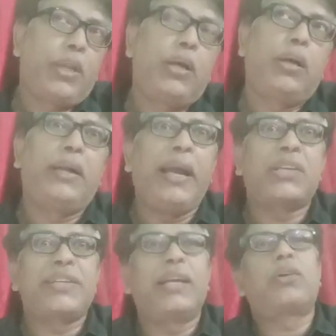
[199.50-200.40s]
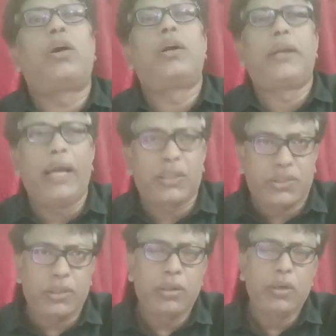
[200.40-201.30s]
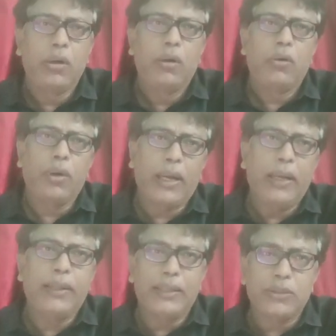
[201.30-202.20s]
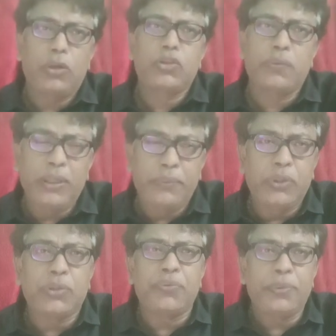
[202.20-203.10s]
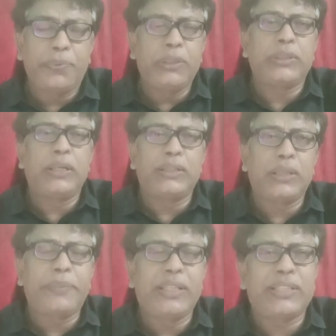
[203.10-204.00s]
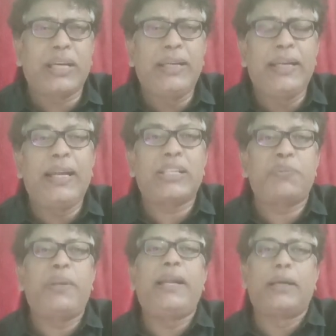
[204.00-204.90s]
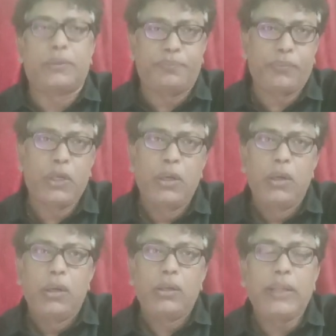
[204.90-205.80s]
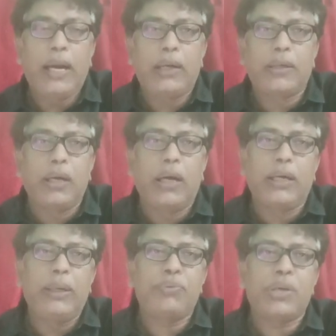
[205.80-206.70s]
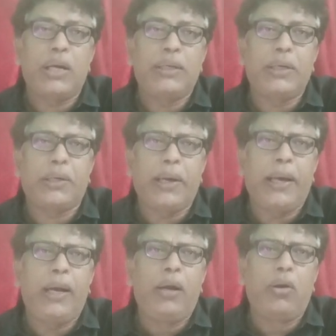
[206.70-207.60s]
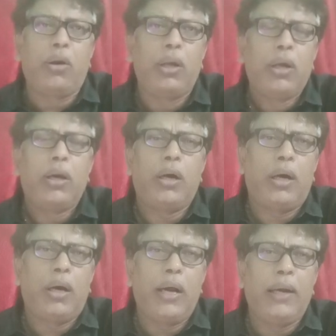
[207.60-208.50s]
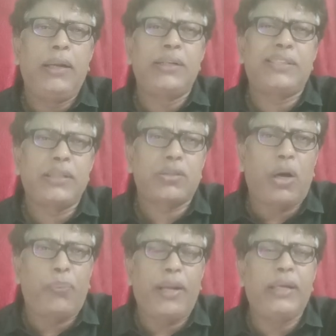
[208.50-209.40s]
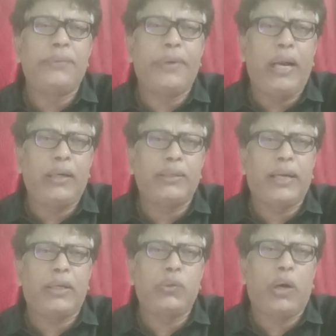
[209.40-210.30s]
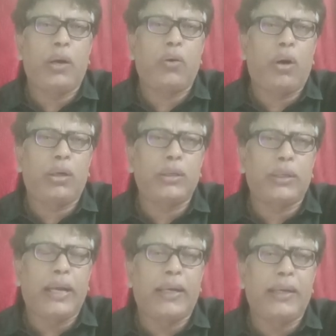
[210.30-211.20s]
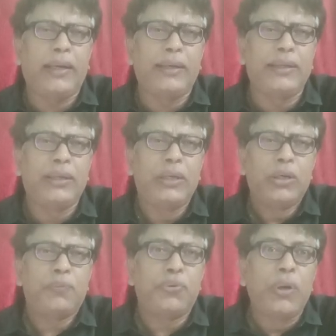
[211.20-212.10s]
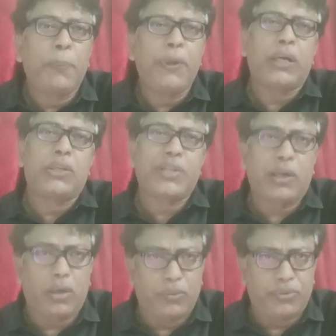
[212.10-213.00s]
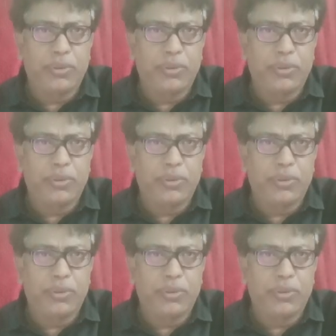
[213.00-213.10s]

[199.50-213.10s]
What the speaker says: text and context. Okay, that's also very beautiful feature. It's basically an explainer that gives a detailed analysis of an event that you are not getting full picture of.